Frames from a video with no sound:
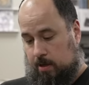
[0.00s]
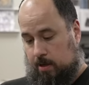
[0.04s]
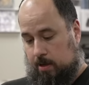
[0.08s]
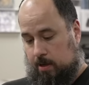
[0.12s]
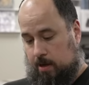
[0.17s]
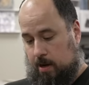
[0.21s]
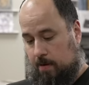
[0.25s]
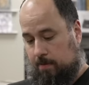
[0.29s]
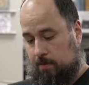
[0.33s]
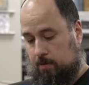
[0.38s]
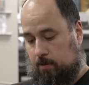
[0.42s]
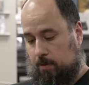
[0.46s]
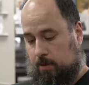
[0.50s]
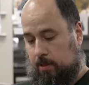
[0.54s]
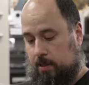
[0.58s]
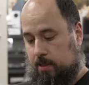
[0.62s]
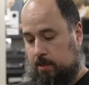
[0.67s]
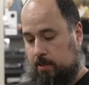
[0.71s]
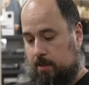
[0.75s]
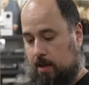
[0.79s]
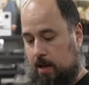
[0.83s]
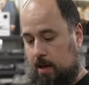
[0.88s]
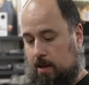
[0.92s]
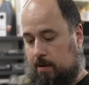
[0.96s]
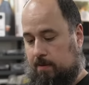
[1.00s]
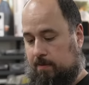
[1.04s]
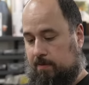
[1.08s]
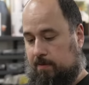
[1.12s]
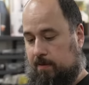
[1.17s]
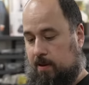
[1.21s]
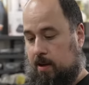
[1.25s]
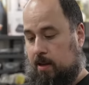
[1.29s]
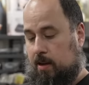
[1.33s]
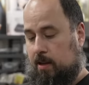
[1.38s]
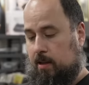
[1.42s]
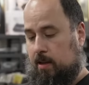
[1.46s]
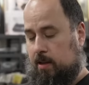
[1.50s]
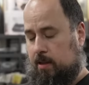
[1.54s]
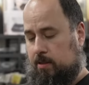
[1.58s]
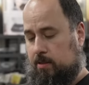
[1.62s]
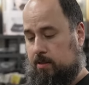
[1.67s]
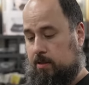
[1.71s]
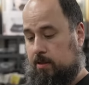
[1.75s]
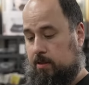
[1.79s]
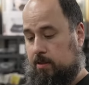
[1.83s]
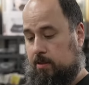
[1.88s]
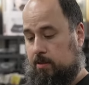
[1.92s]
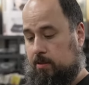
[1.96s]
Never released on vinyl
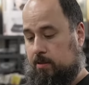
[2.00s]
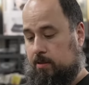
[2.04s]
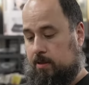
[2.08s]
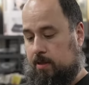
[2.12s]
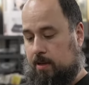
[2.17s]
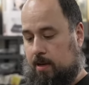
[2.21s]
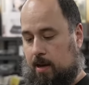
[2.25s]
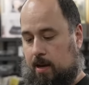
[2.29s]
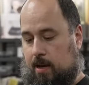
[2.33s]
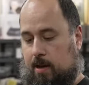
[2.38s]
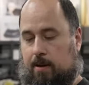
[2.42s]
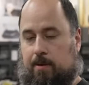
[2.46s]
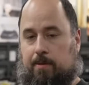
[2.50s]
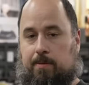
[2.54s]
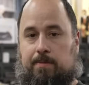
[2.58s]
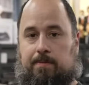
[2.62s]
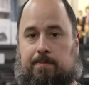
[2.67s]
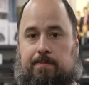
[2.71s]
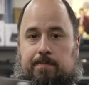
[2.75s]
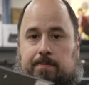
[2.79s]
until now.